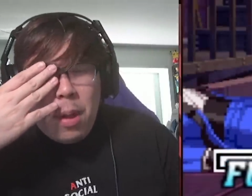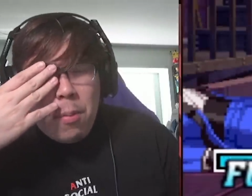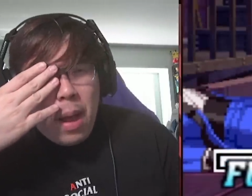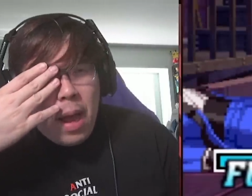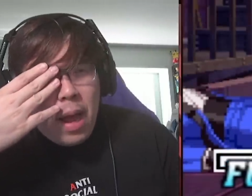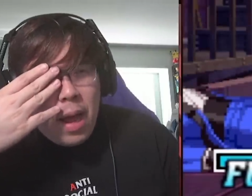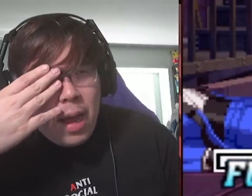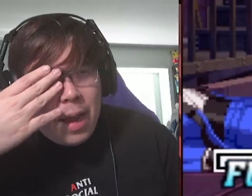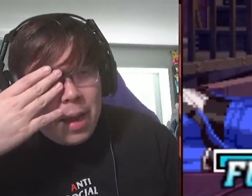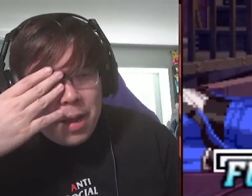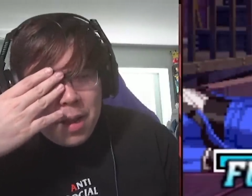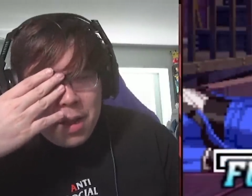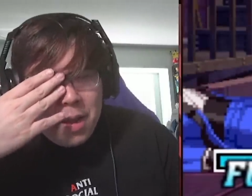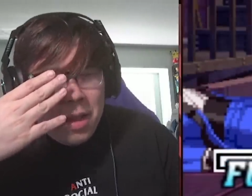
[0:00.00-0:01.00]
my eye,
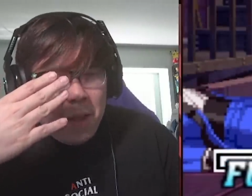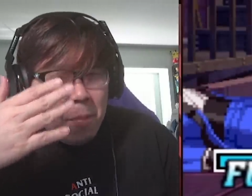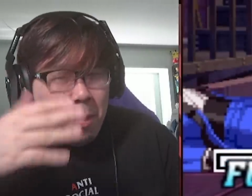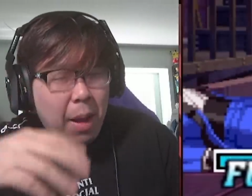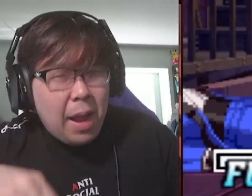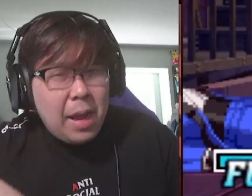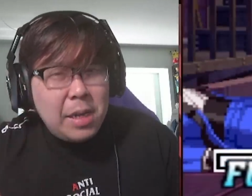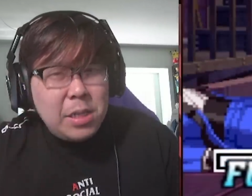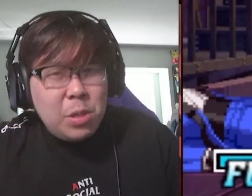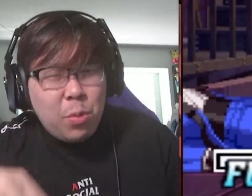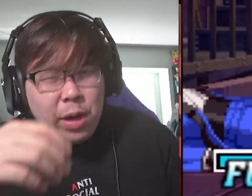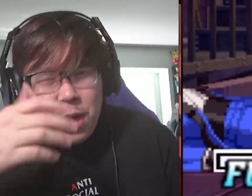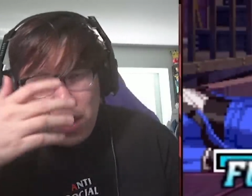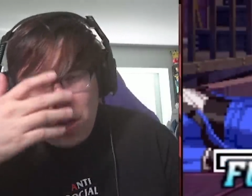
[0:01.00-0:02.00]
my eye's
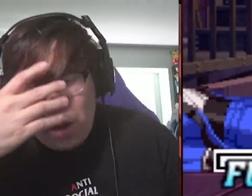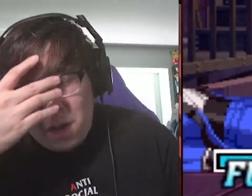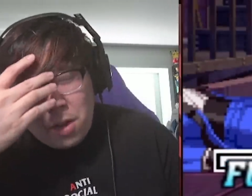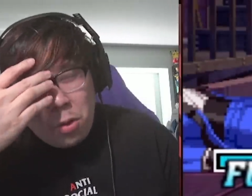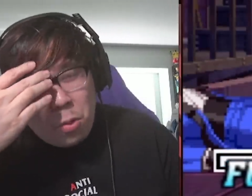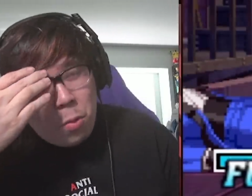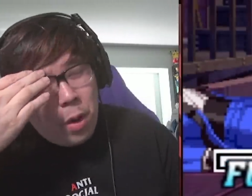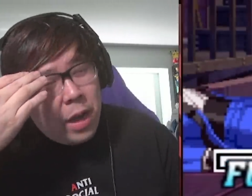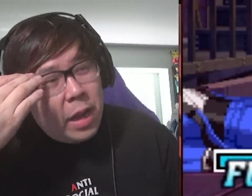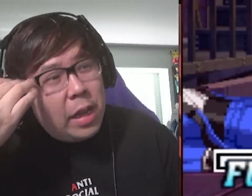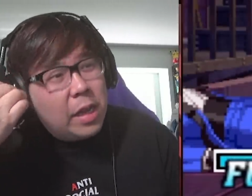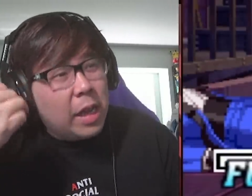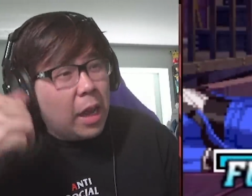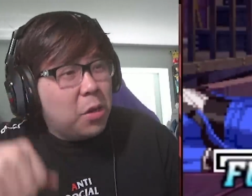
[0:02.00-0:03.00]
already gone
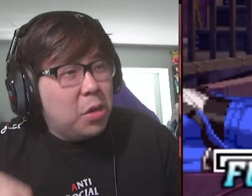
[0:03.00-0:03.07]
already. Now you